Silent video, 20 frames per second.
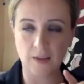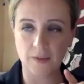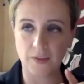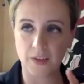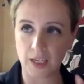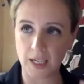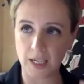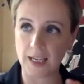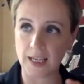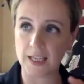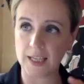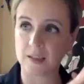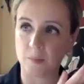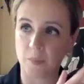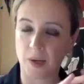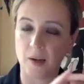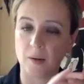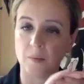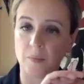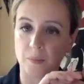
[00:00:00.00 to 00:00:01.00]
than it is
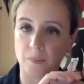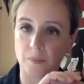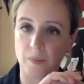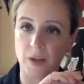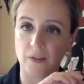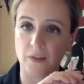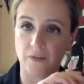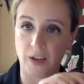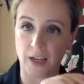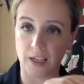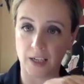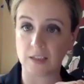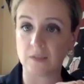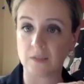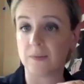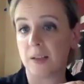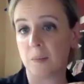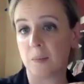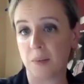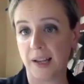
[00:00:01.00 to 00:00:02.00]
about
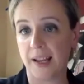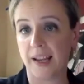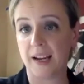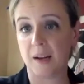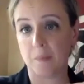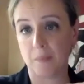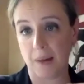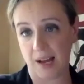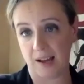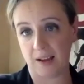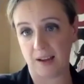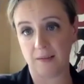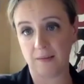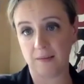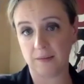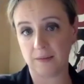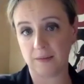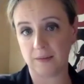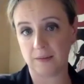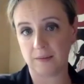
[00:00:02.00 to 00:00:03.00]
effectively playing a man,
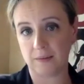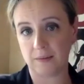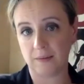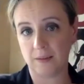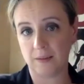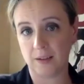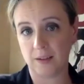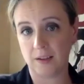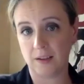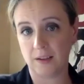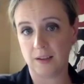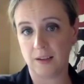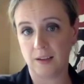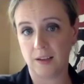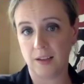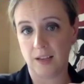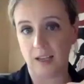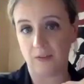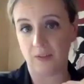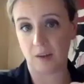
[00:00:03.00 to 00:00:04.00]

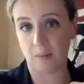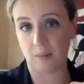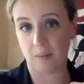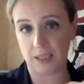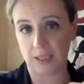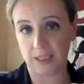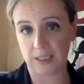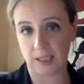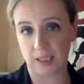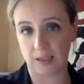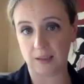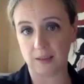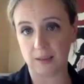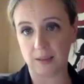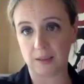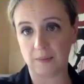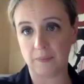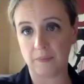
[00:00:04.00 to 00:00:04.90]
if that makes sense.